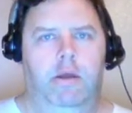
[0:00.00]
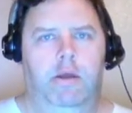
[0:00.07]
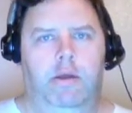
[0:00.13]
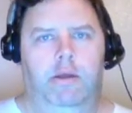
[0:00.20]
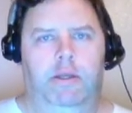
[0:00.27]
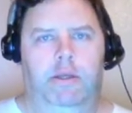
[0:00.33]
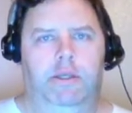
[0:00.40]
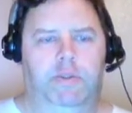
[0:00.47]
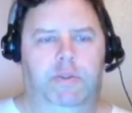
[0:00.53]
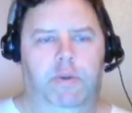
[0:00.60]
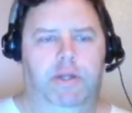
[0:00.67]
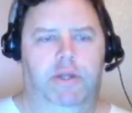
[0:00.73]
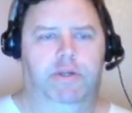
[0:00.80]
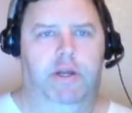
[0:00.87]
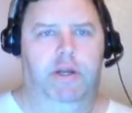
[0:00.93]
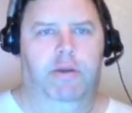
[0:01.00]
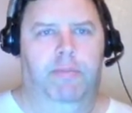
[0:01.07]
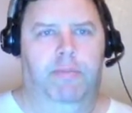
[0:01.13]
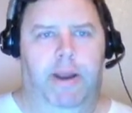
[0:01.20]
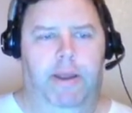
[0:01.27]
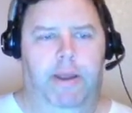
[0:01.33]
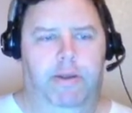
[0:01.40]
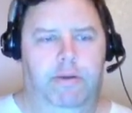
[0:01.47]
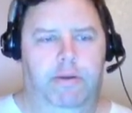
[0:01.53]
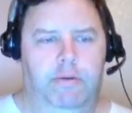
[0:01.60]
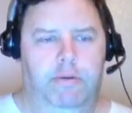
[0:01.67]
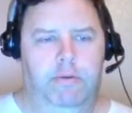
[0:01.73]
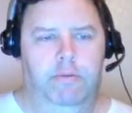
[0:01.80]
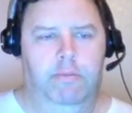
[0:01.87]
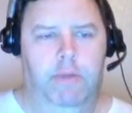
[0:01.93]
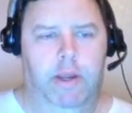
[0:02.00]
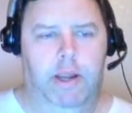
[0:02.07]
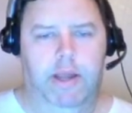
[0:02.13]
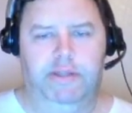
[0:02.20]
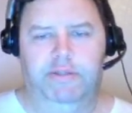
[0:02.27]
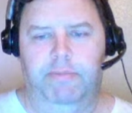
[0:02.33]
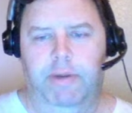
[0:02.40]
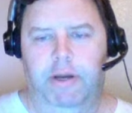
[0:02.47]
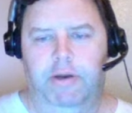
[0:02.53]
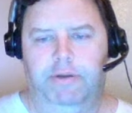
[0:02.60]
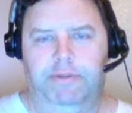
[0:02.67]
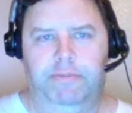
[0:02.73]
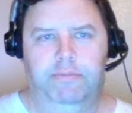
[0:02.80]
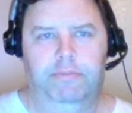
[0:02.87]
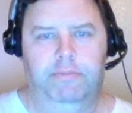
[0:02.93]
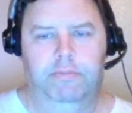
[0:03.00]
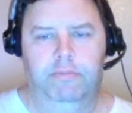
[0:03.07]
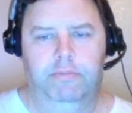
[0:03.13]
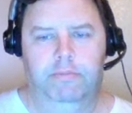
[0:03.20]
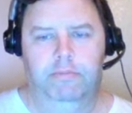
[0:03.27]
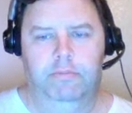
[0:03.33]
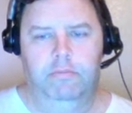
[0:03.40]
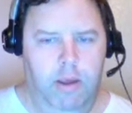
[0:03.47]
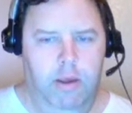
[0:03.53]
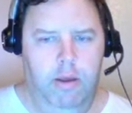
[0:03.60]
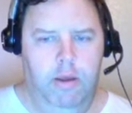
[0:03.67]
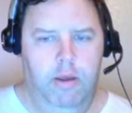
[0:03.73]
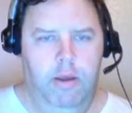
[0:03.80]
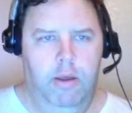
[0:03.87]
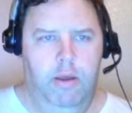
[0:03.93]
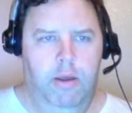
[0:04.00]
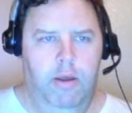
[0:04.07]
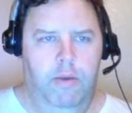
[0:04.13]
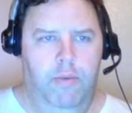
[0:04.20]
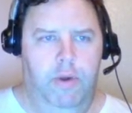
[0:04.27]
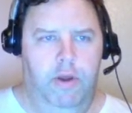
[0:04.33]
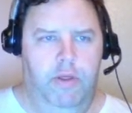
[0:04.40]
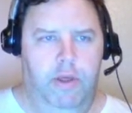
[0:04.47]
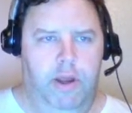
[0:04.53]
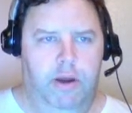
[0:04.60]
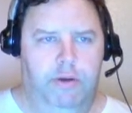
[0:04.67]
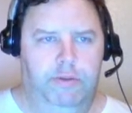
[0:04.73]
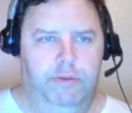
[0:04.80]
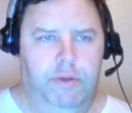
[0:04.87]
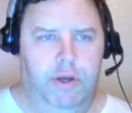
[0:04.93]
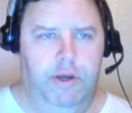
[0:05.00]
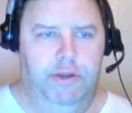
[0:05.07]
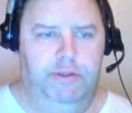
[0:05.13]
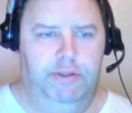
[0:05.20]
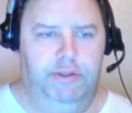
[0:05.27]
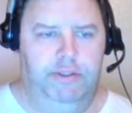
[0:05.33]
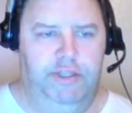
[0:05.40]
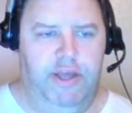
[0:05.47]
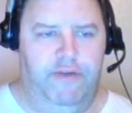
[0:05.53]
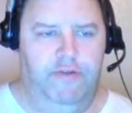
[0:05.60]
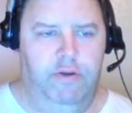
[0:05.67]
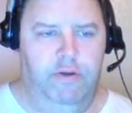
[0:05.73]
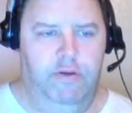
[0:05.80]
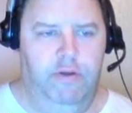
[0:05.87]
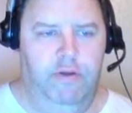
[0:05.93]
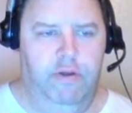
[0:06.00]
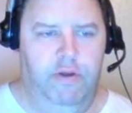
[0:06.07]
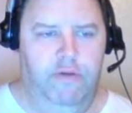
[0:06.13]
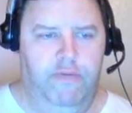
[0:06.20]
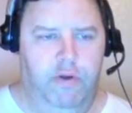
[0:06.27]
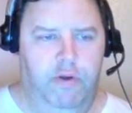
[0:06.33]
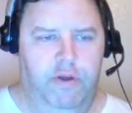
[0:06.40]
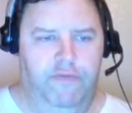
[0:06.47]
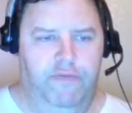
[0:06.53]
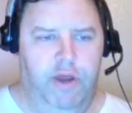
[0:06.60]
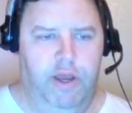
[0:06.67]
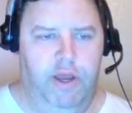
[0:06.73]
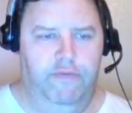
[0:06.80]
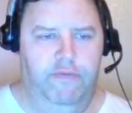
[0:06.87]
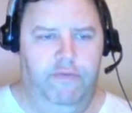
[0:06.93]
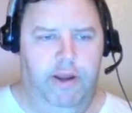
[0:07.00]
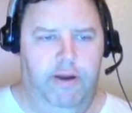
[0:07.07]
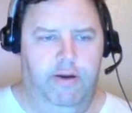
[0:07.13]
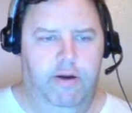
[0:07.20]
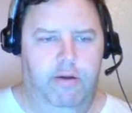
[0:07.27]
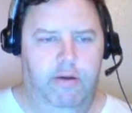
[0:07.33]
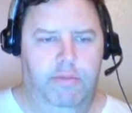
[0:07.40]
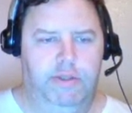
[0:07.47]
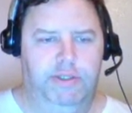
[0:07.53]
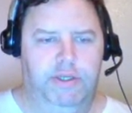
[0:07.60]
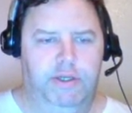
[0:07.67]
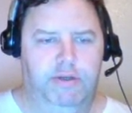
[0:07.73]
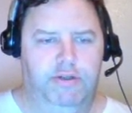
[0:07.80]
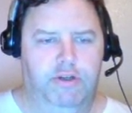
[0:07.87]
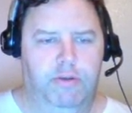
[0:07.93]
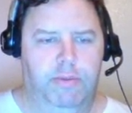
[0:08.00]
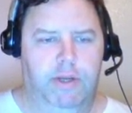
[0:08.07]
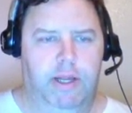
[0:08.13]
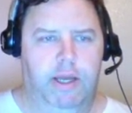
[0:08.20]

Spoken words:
So when I try to compile it, I got some errors. One of the errors was 7 45, error missing terminating